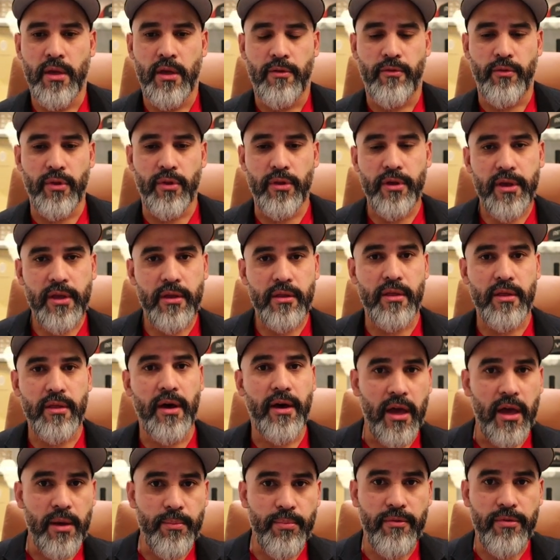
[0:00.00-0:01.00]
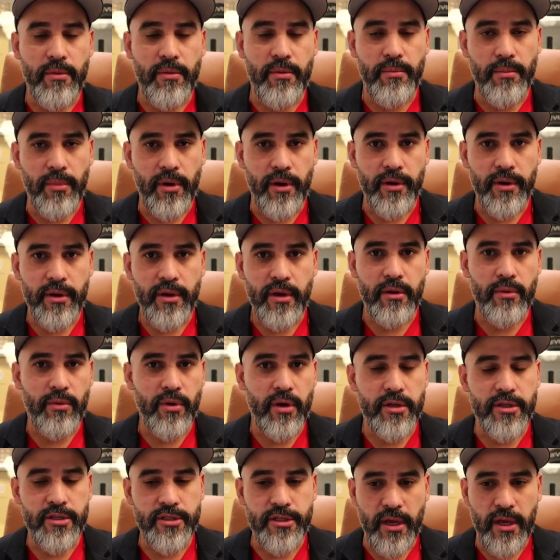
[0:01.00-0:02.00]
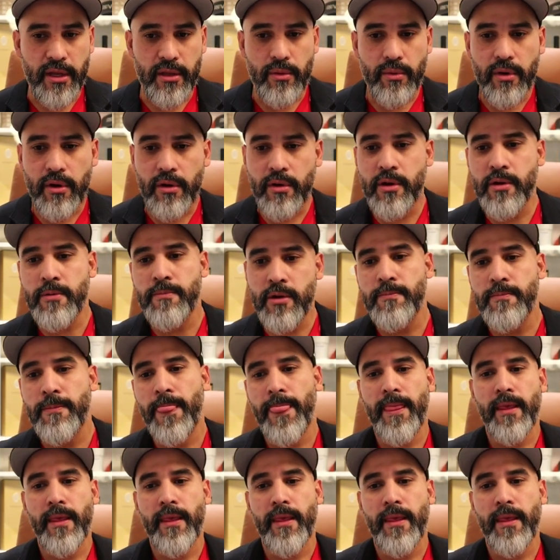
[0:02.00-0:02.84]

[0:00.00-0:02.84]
If we look at the hype of the market around January,